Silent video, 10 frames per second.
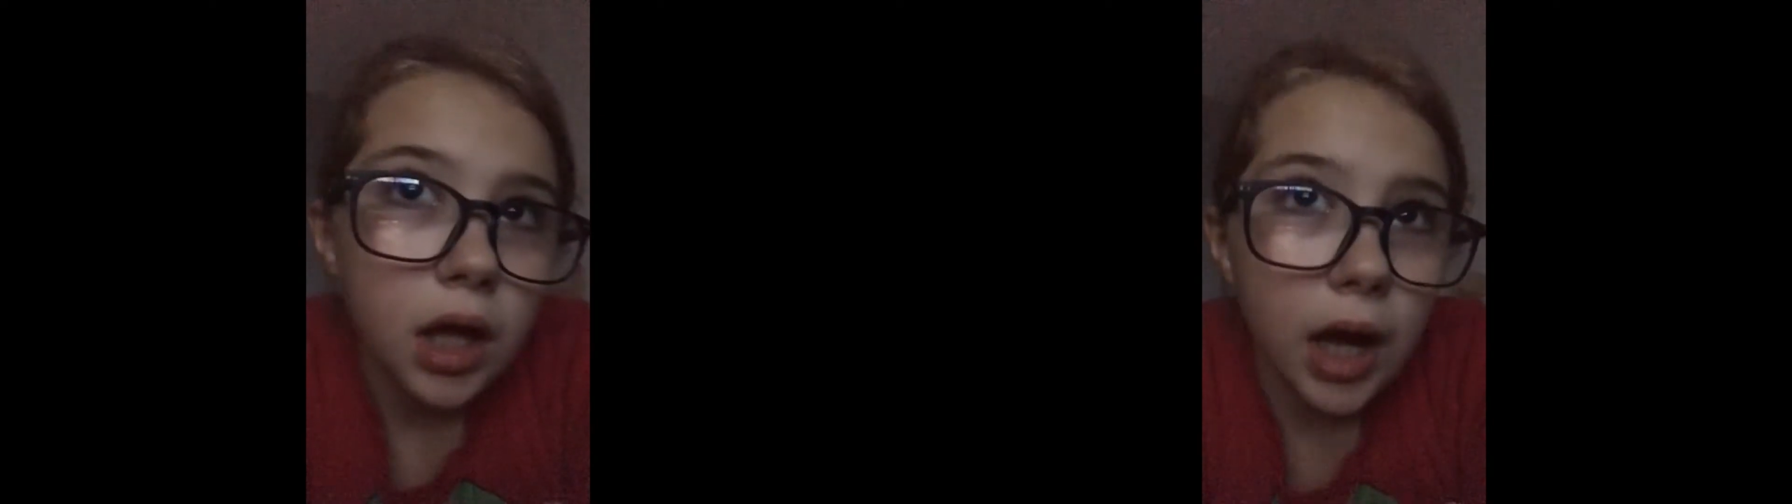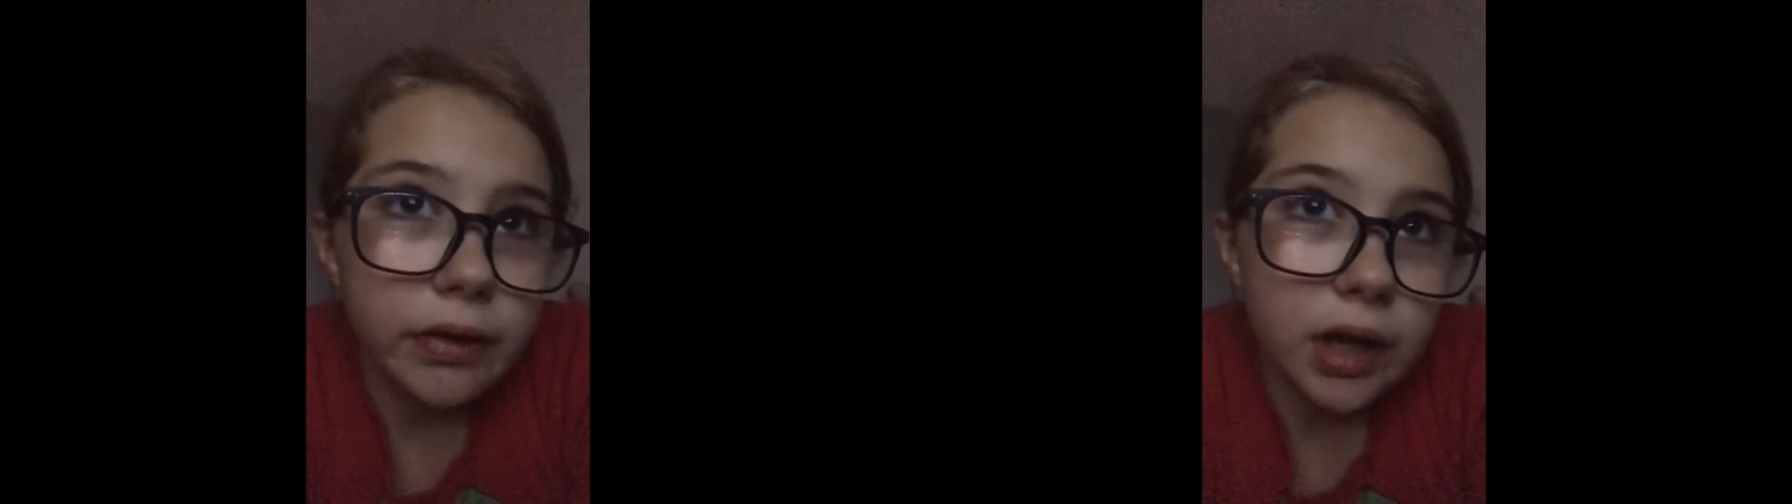
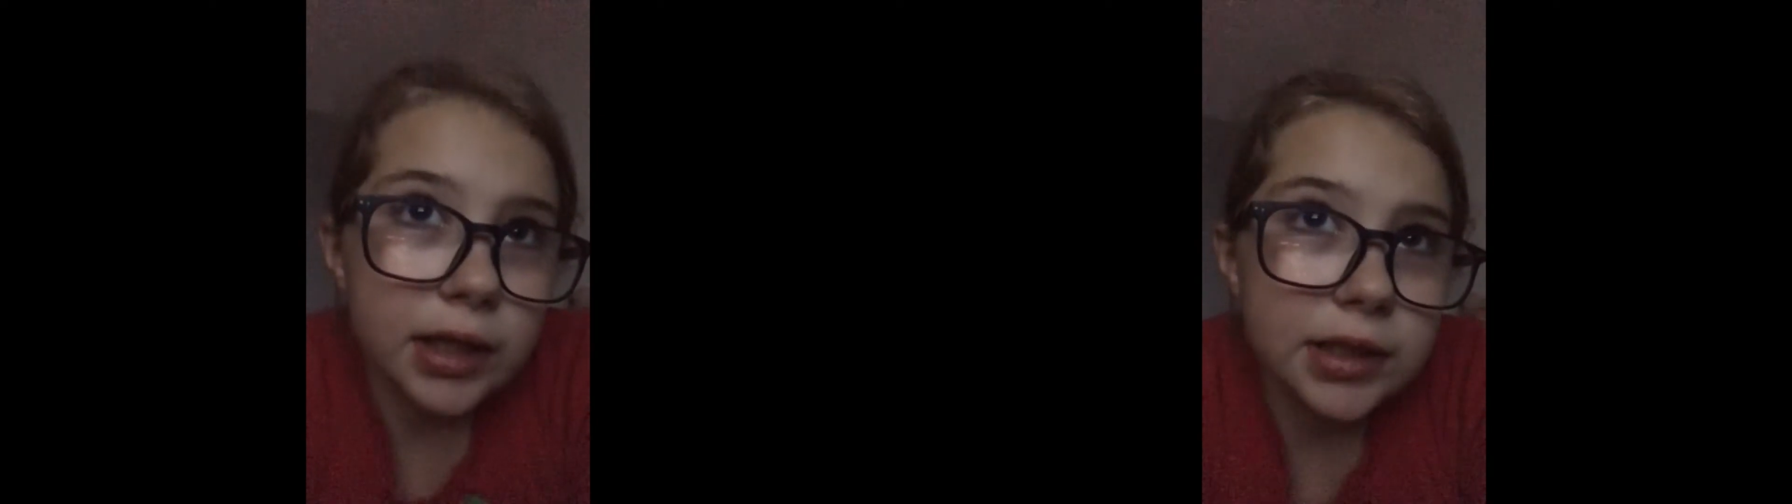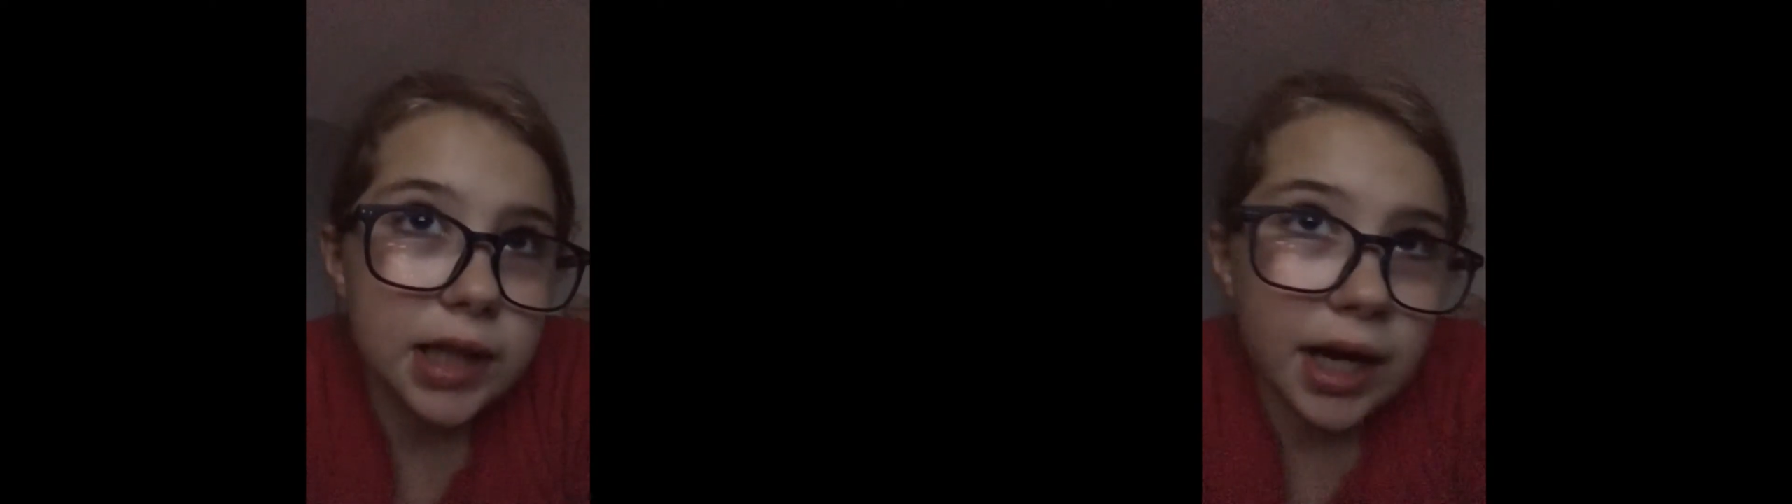and then
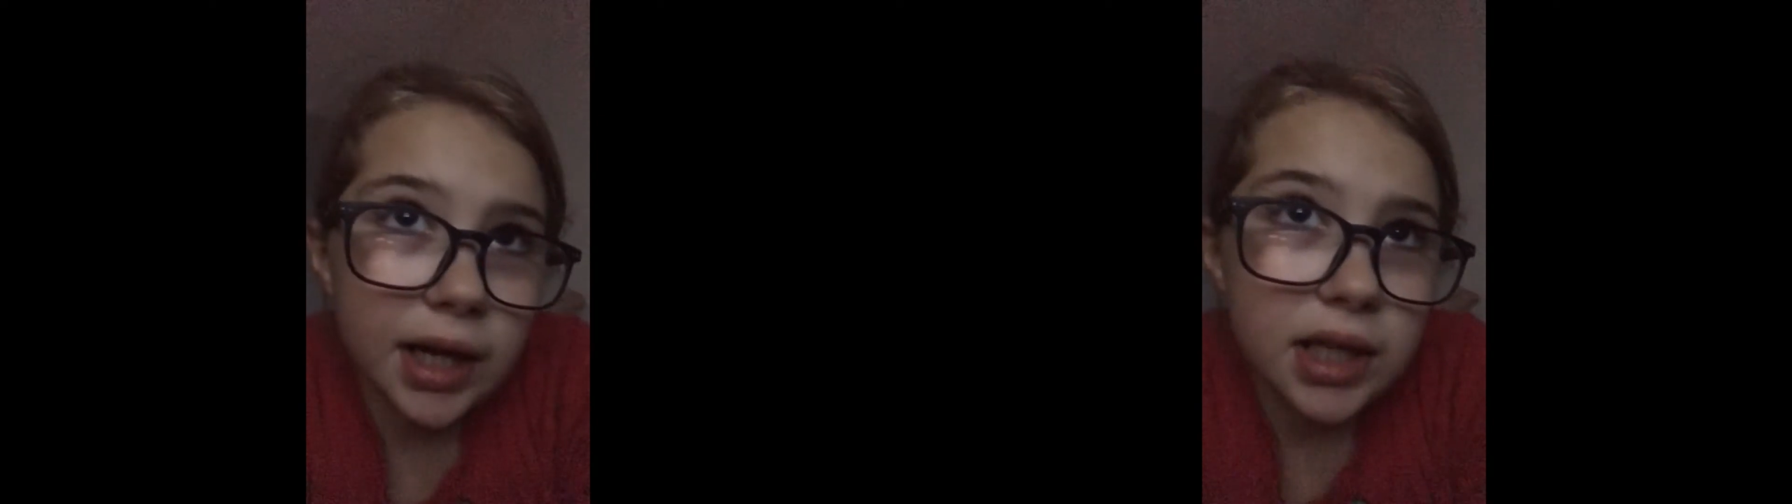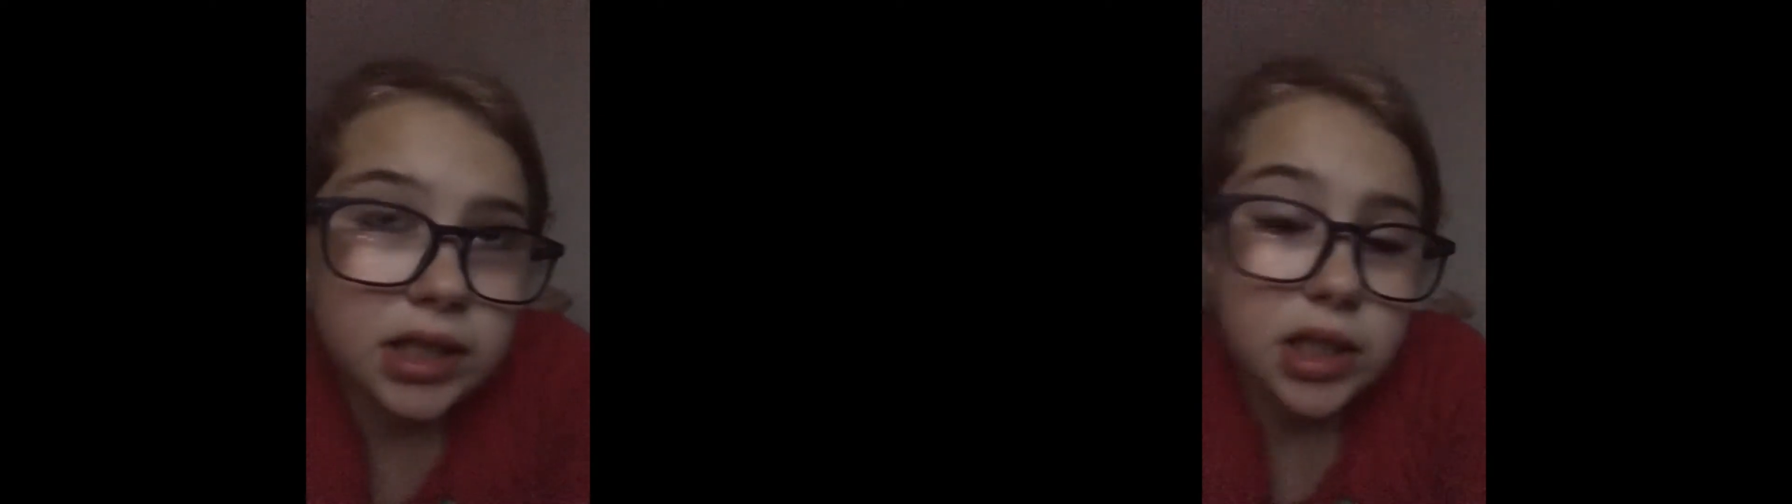he died